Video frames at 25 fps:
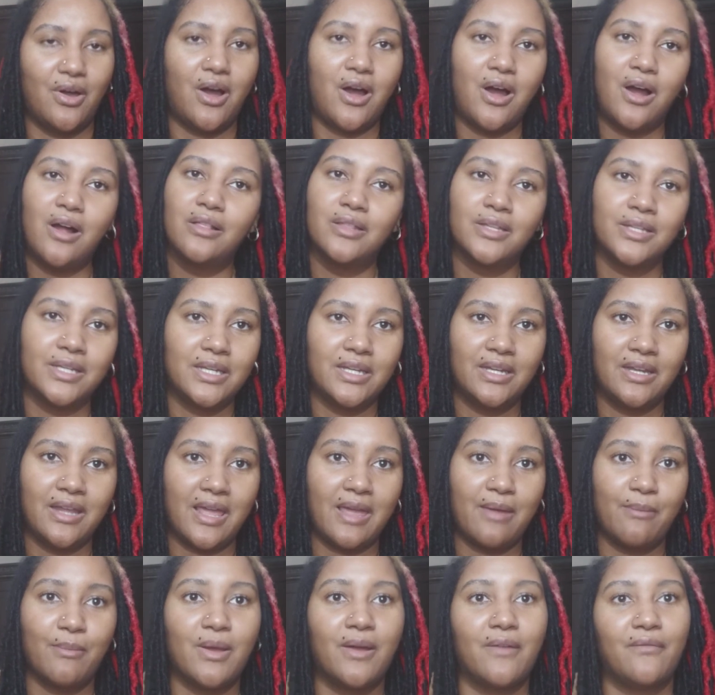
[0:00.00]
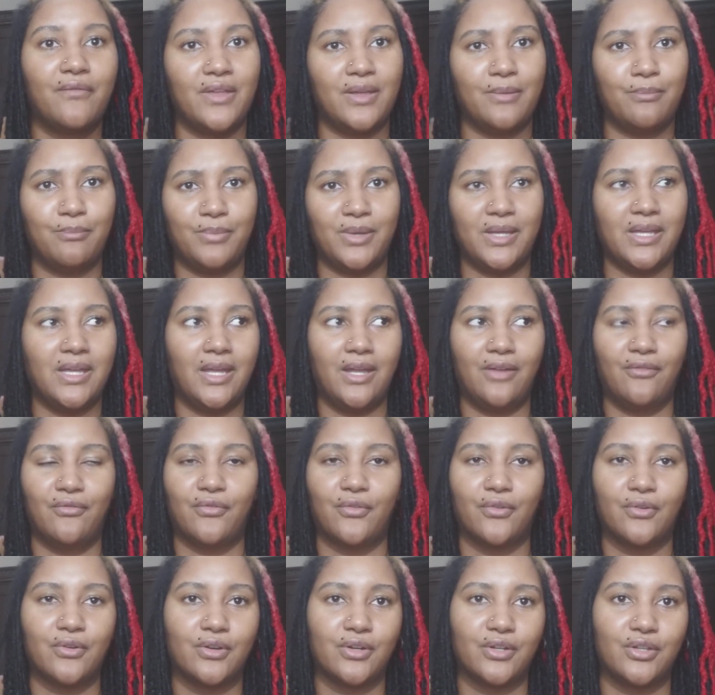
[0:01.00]
All in the name of it being
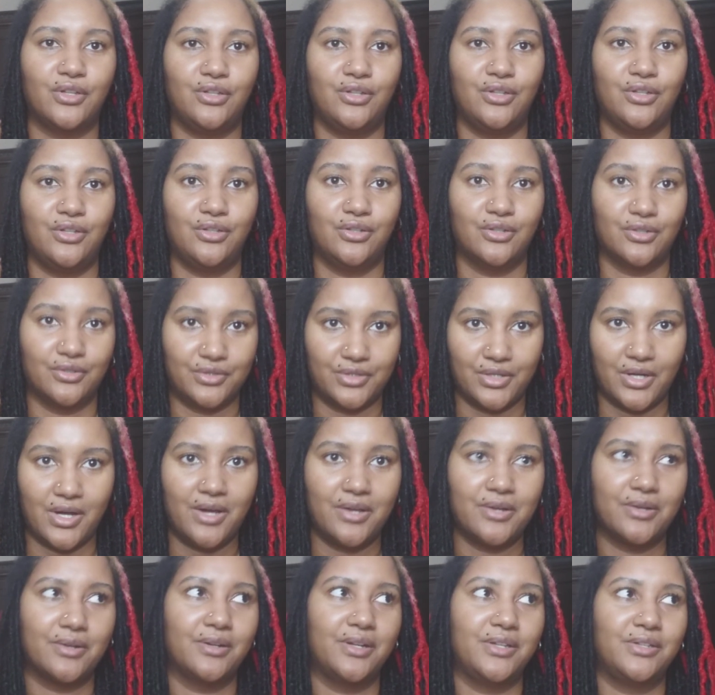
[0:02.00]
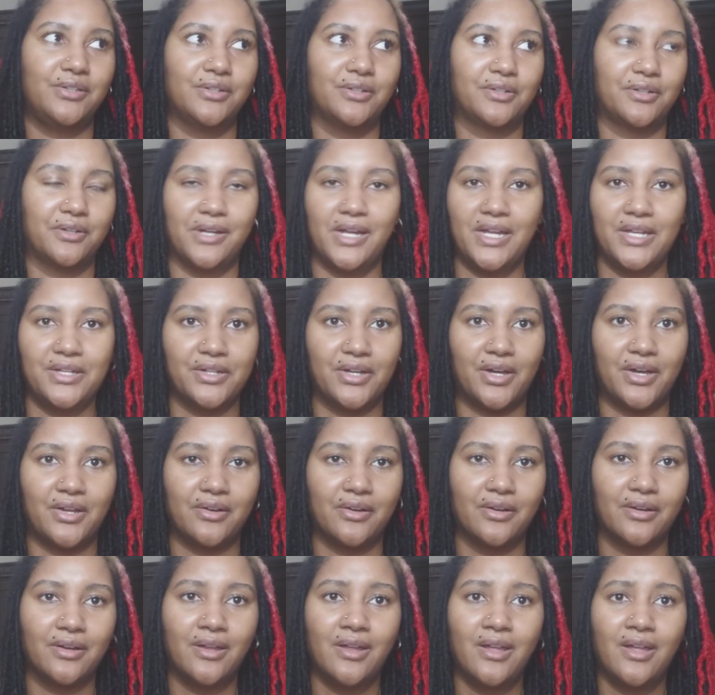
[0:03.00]
for your daughter and your
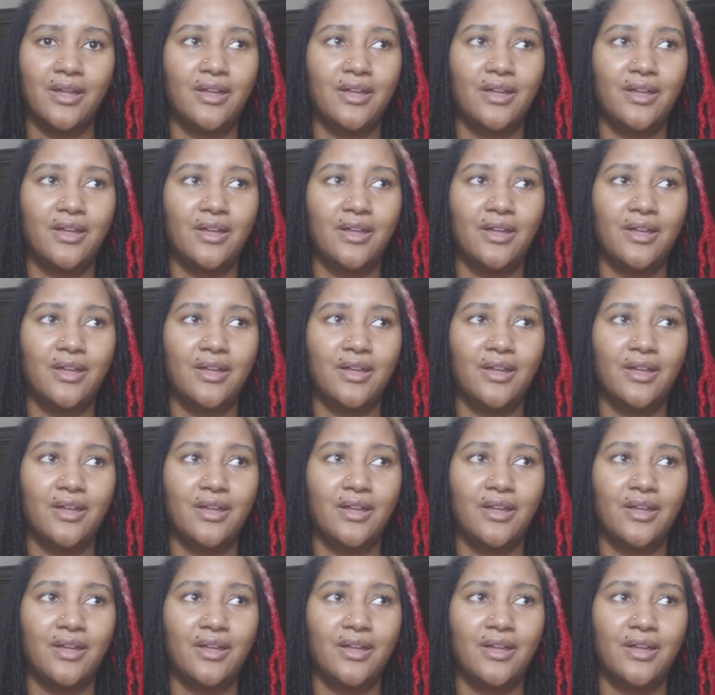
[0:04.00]
granddaughter.